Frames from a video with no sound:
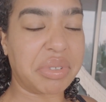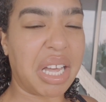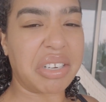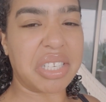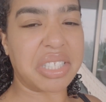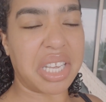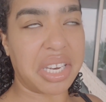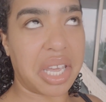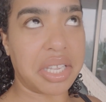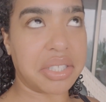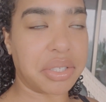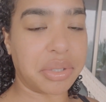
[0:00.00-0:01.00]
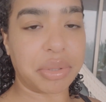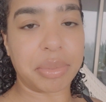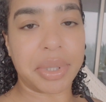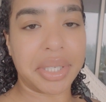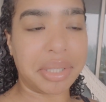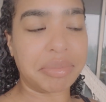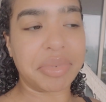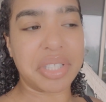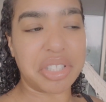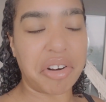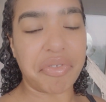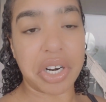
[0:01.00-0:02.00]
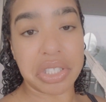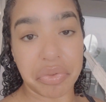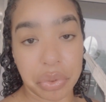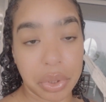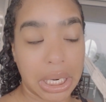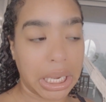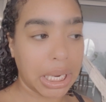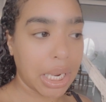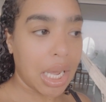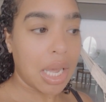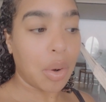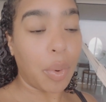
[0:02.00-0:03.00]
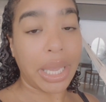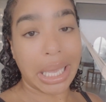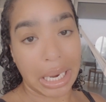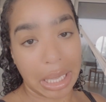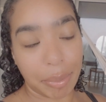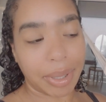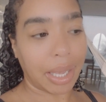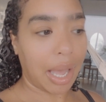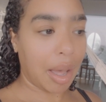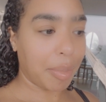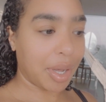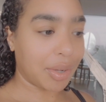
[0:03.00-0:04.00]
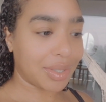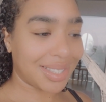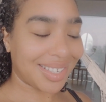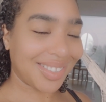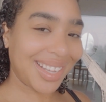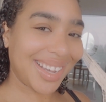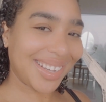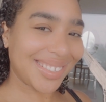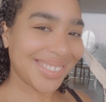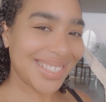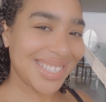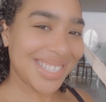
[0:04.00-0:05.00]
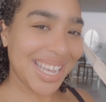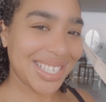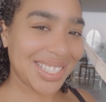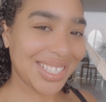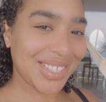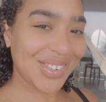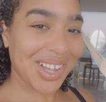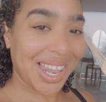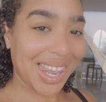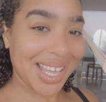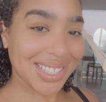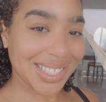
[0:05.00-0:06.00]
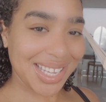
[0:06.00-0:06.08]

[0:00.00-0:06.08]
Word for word: I'll just say day 2, but this is our first full day waking up in Cabo. So yeah, day 2, let's